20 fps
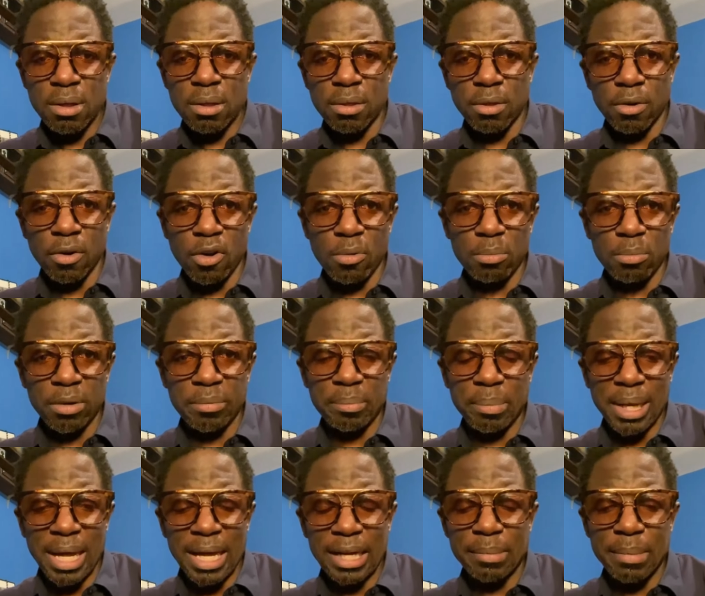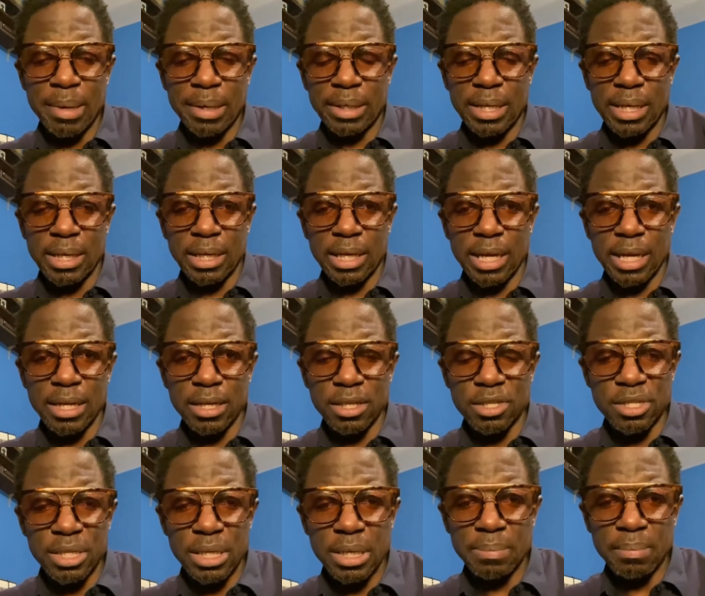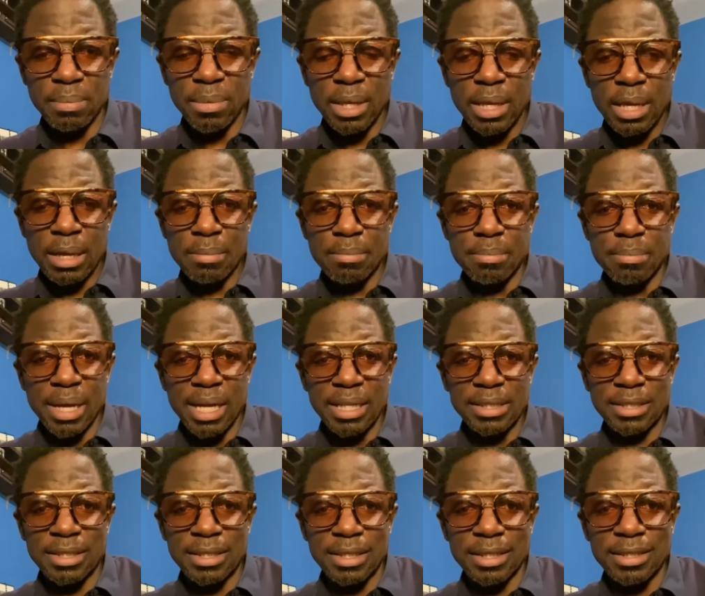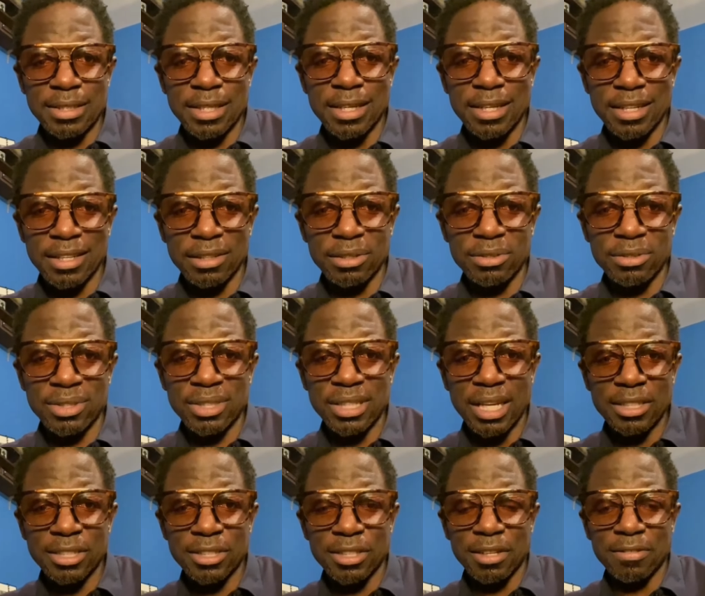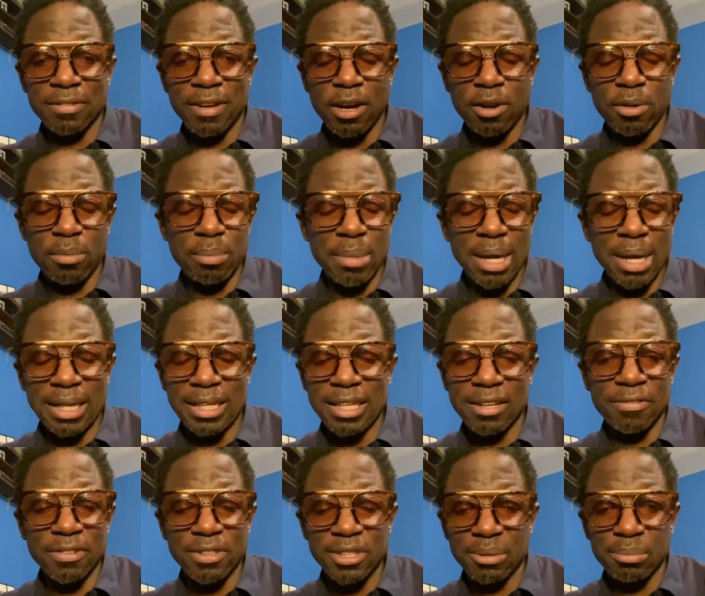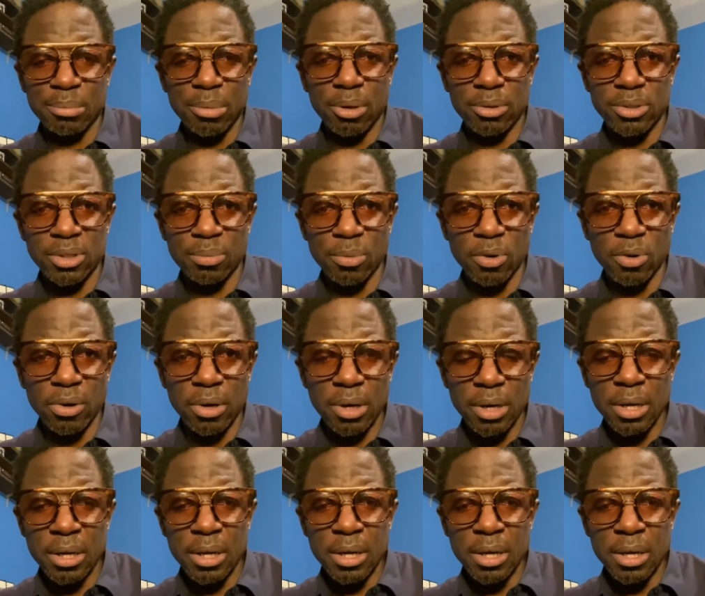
the home of Black Magnetic Energy, based in the Tenterhills section of our magnificent Baltimore.